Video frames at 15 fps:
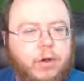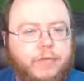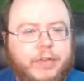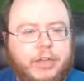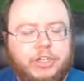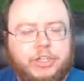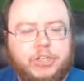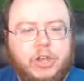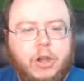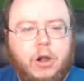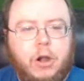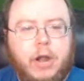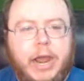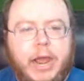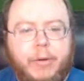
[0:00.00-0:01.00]
edges
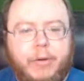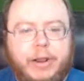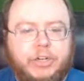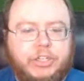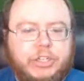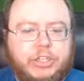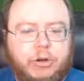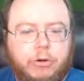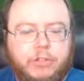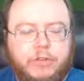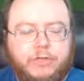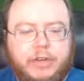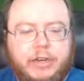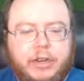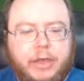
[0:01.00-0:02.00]
are, how it actually starts to
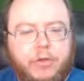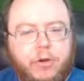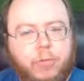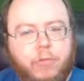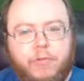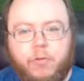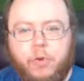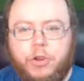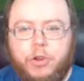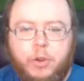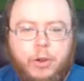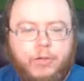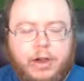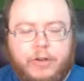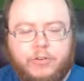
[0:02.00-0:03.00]
fit together before you
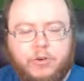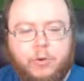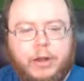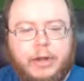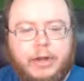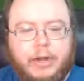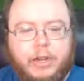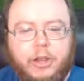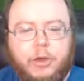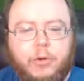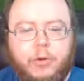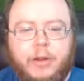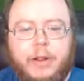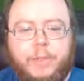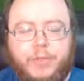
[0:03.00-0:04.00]
ever have to write any
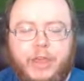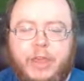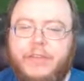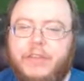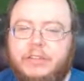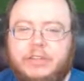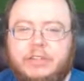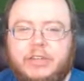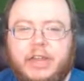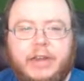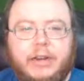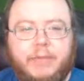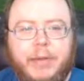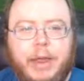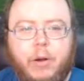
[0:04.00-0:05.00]
code. And this is
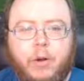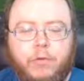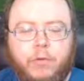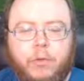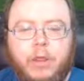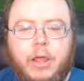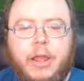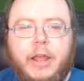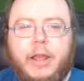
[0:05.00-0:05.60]
kind of powerful.